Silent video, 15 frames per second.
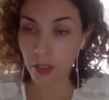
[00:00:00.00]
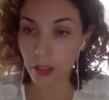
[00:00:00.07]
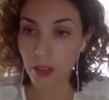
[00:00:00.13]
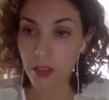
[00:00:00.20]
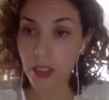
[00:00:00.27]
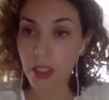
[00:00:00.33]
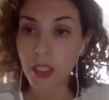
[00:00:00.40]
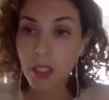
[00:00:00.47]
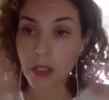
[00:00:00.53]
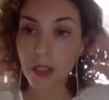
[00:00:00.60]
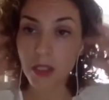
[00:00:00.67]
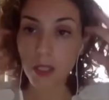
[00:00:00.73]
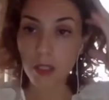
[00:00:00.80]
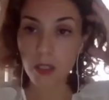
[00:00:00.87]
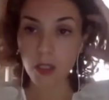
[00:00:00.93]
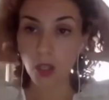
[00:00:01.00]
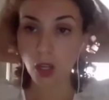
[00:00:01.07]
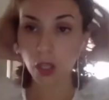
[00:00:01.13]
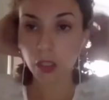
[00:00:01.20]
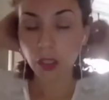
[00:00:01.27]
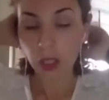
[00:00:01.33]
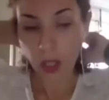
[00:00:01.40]
They didn't insist
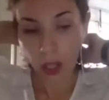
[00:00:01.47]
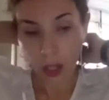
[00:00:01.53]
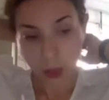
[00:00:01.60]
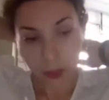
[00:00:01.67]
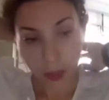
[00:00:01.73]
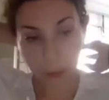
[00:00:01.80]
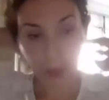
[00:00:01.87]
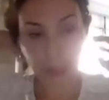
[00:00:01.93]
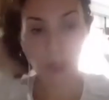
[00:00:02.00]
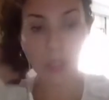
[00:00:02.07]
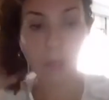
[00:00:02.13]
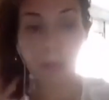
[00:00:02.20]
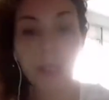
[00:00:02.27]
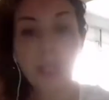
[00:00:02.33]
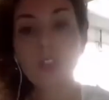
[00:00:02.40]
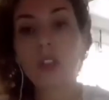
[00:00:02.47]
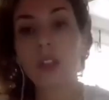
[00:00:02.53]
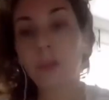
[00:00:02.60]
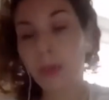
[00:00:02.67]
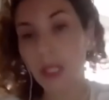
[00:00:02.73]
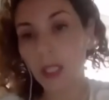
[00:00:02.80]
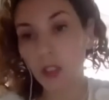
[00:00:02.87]
on their
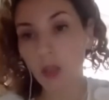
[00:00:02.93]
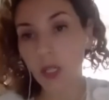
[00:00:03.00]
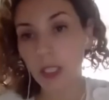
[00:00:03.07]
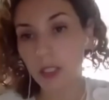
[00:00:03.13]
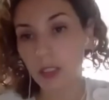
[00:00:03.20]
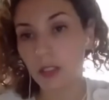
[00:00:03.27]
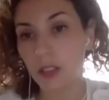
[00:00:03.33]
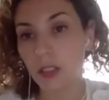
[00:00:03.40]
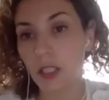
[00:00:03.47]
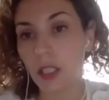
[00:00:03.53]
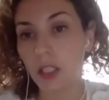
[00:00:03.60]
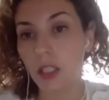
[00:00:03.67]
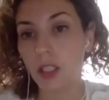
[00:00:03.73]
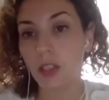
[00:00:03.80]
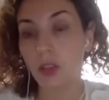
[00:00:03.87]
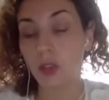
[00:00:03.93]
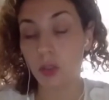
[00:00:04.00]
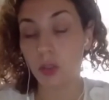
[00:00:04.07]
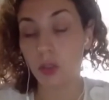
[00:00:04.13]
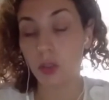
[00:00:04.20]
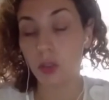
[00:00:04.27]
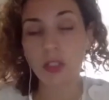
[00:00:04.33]
participation in being credited in any
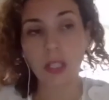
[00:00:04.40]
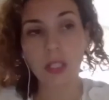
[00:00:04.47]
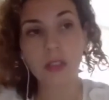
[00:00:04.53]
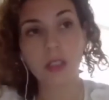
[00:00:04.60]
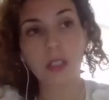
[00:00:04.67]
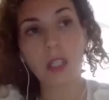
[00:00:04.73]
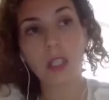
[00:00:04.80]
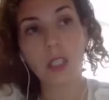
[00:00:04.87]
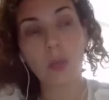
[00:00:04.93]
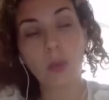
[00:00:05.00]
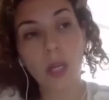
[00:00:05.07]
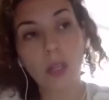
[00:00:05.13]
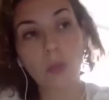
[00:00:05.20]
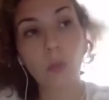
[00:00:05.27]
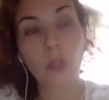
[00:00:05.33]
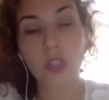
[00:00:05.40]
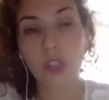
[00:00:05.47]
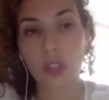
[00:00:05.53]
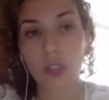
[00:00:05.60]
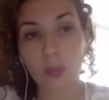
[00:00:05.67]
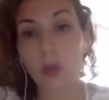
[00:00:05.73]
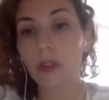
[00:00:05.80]
or advertised in any way,
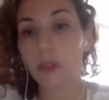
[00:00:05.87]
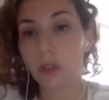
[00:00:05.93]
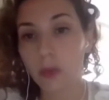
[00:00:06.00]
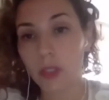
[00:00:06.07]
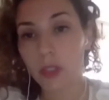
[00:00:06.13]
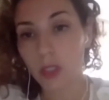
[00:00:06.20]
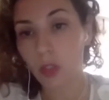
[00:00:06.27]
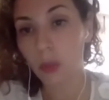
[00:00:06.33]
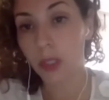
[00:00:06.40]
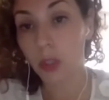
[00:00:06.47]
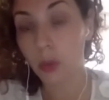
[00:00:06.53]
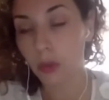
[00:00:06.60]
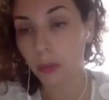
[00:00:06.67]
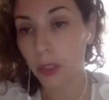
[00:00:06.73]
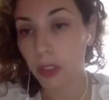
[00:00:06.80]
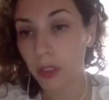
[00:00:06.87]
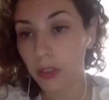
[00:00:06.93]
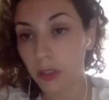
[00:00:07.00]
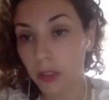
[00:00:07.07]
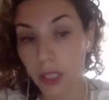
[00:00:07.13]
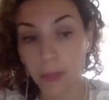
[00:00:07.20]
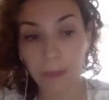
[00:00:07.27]
which is one of the reasons nobody knows about
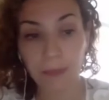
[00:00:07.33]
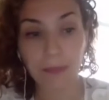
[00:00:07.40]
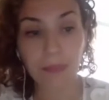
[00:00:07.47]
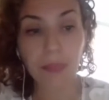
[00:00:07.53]
it today.